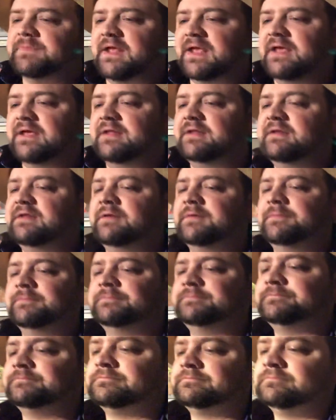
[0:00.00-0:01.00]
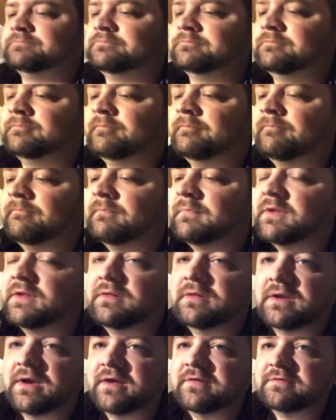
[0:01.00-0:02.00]
and
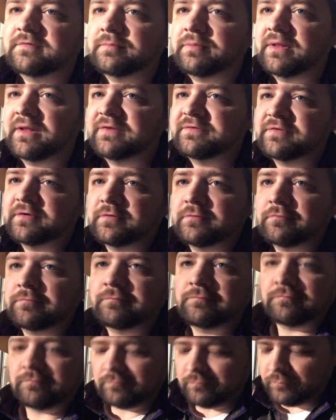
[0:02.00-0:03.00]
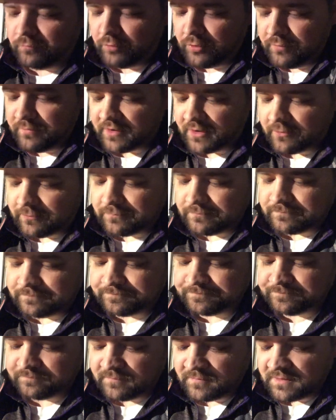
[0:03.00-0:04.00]
that has a pleasant room note.
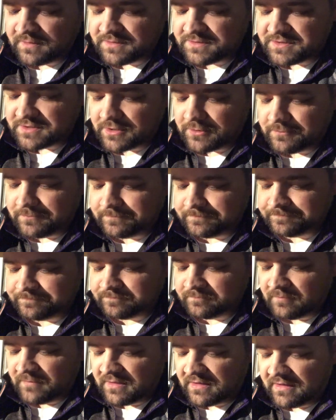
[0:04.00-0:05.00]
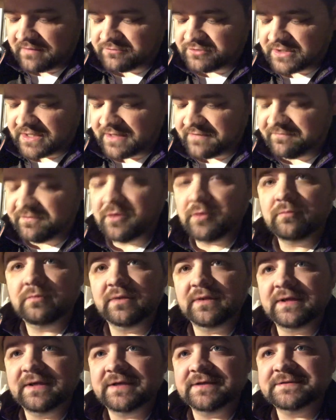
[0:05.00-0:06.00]
So I've tried a few
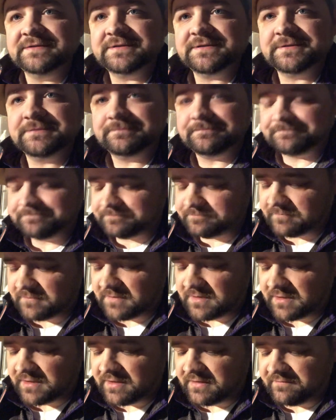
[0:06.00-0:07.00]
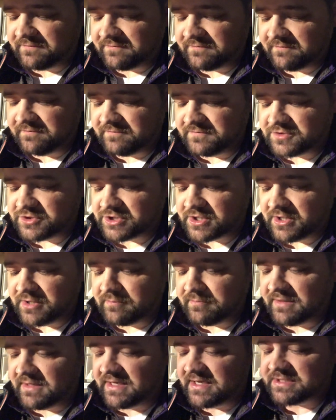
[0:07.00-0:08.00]
blends, and I've shared
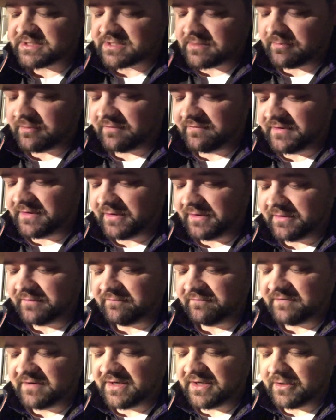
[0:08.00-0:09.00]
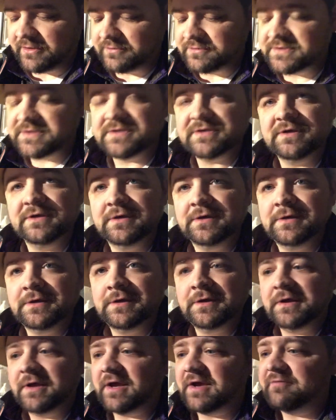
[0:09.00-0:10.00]
my last couple of videos
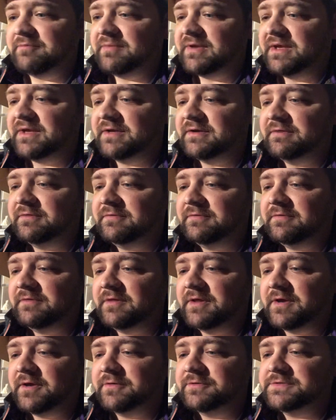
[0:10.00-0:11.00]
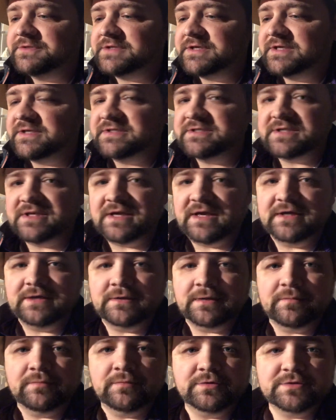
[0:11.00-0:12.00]
have been those, and tonight
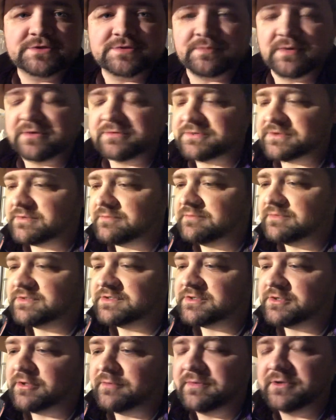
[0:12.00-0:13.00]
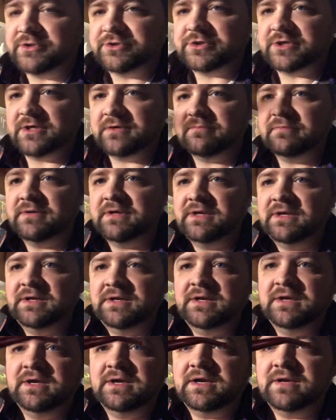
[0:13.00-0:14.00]
I'm going to smoke some Missouri Meerschaum,
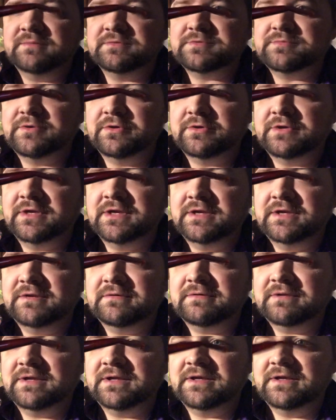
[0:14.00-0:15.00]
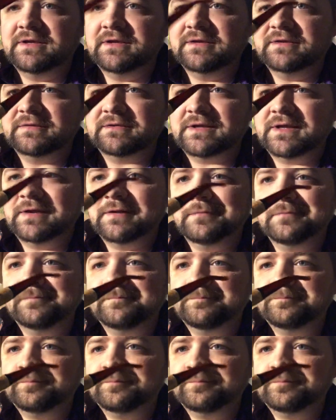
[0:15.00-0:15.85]
and I'm smoking it in a kind of